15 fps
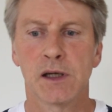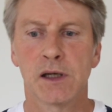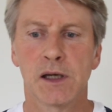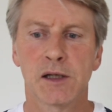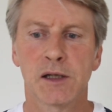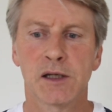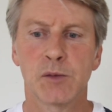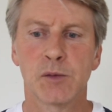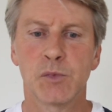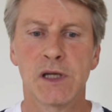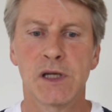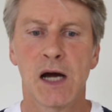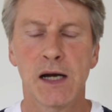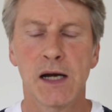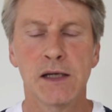and can be
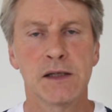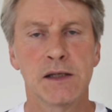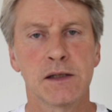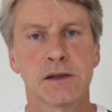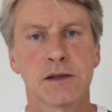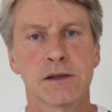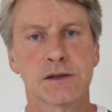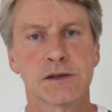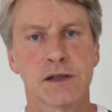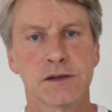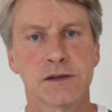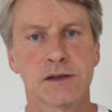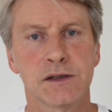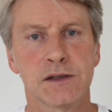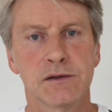highly
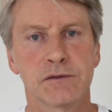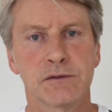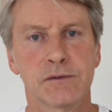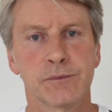sensitive.